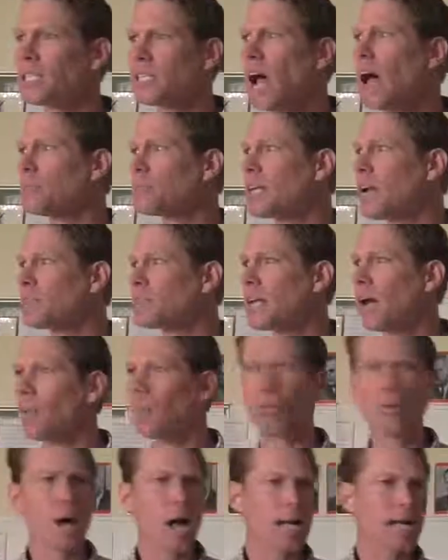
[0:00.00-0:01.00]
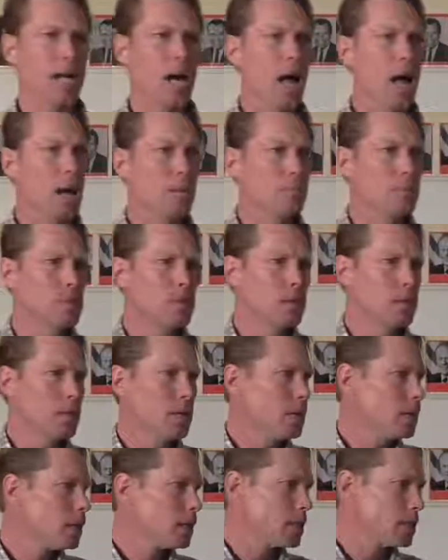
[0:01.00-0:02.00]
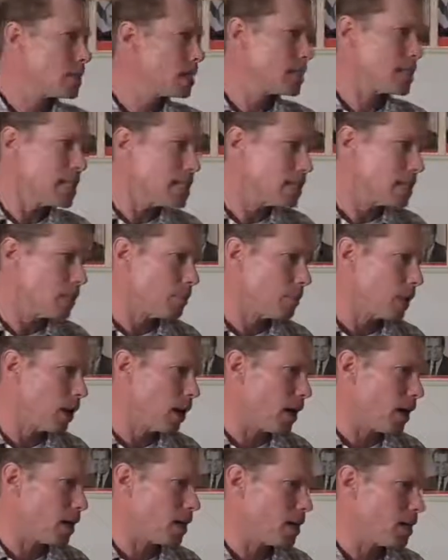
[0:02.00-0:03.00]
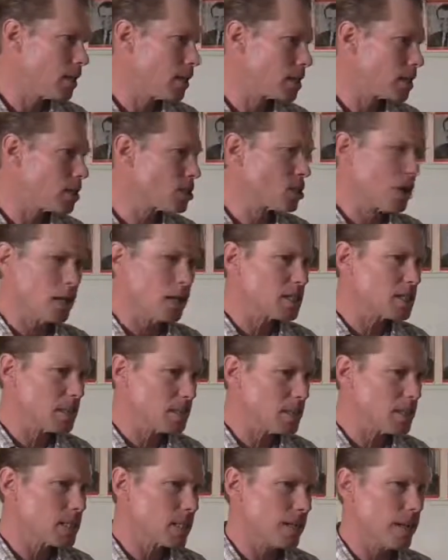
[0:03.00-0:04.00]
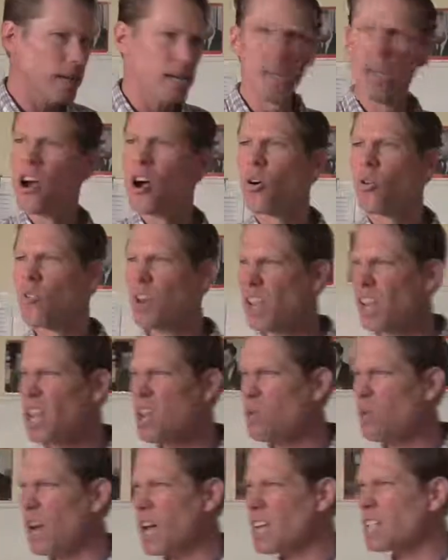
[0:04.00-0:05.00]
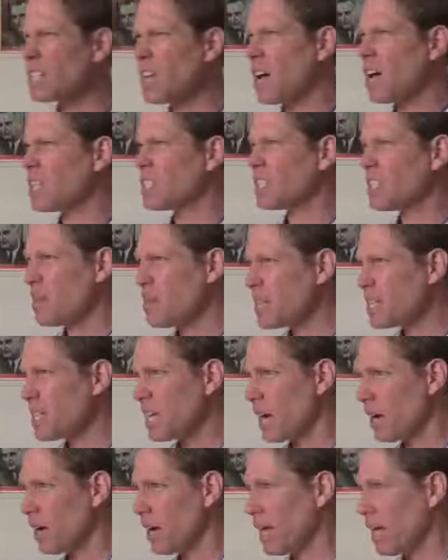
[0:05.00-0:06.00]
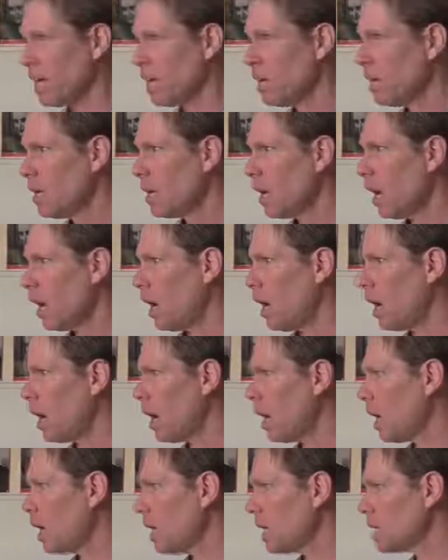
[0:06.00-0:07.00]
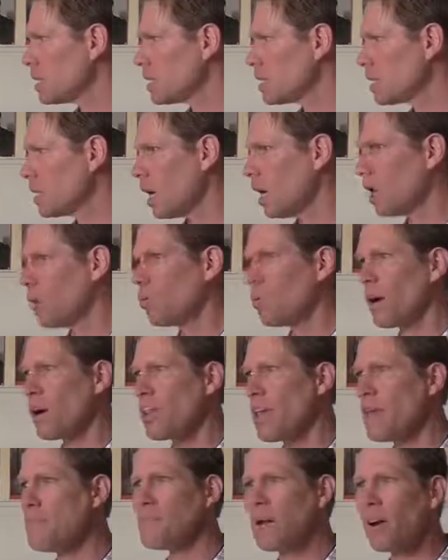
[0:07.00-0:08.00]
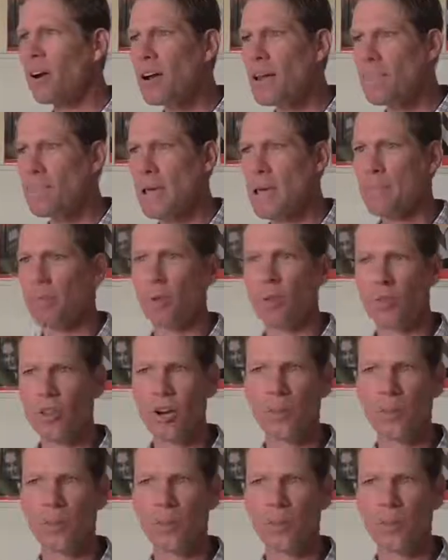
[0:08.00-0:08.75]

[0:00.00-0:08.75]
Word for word: Stop, stop, stop. Why come? because this isn't a park. This is called a cemetery. Really? What is a cemetery? Uh, it's uh, where they bury people.